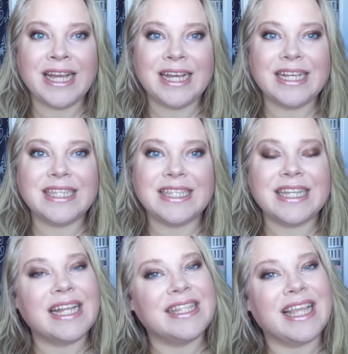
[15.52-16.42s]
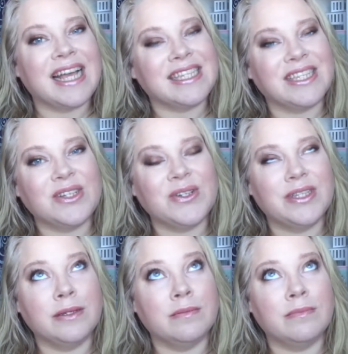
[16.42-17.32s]
it's not as good
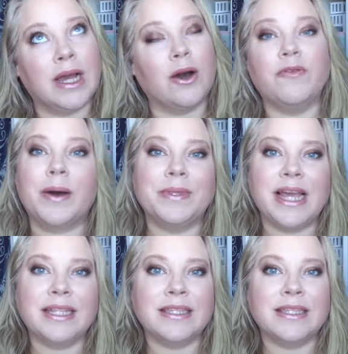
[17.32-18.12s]
of update